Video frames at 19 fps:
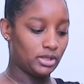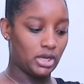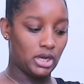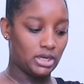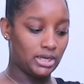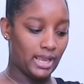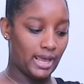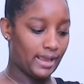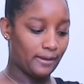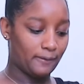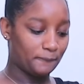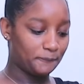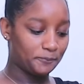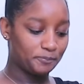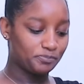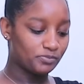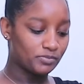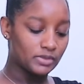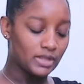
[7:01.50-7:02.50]
good. Like,
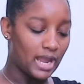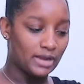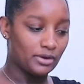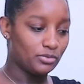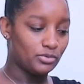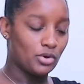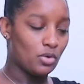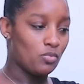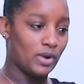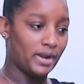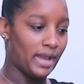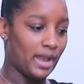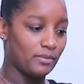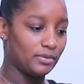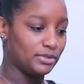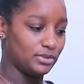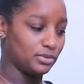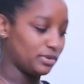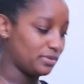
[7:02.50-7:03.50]
I don't know what I
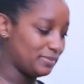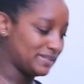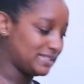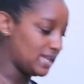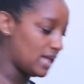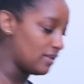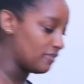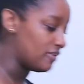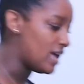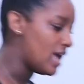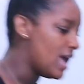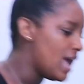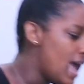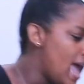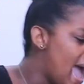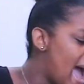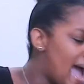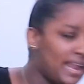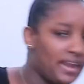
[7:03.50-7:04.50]
would do with myself.
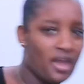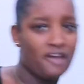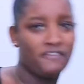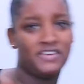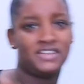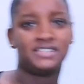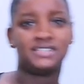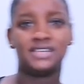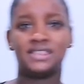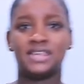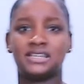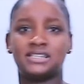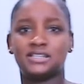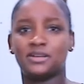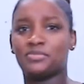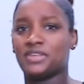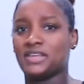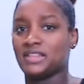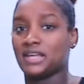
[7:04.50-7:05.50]
And obviously that's
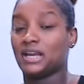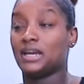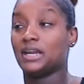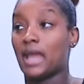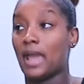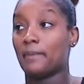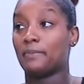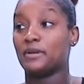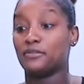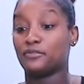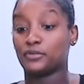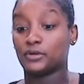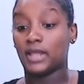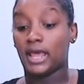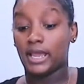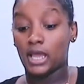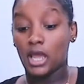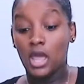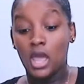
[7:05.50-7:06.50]
something that could happen for
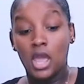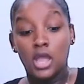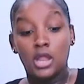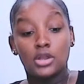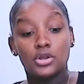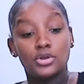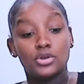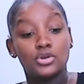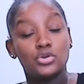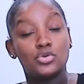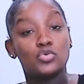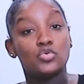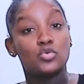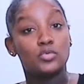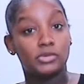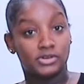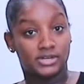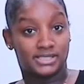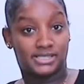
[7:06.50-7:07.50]
like
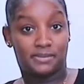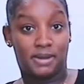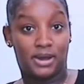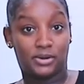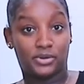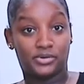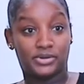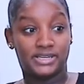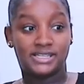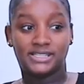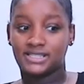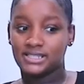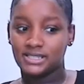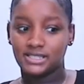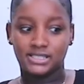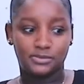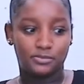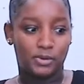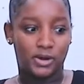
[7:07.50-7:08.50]
numerous amount of
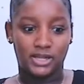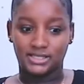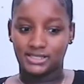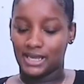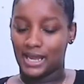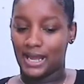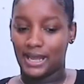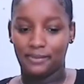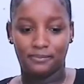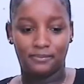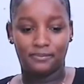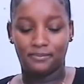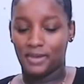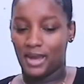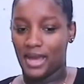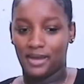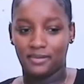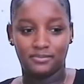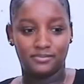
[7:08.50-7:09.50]
reasons, but I'm
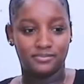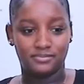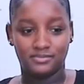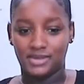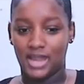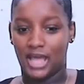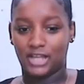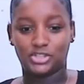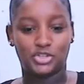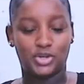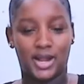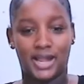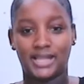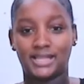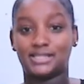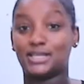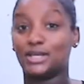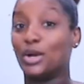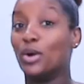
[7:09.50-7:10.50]
I'm not trying
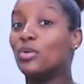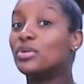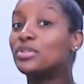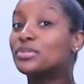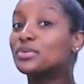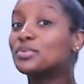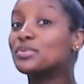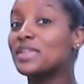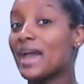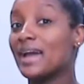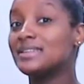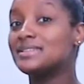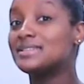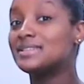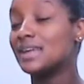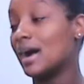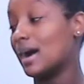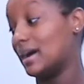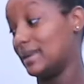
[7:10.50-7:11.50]
to go through
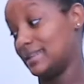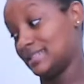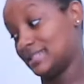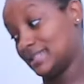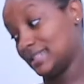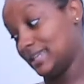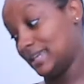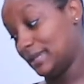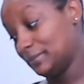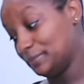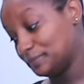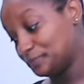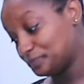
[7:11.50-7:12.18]
that, honestly.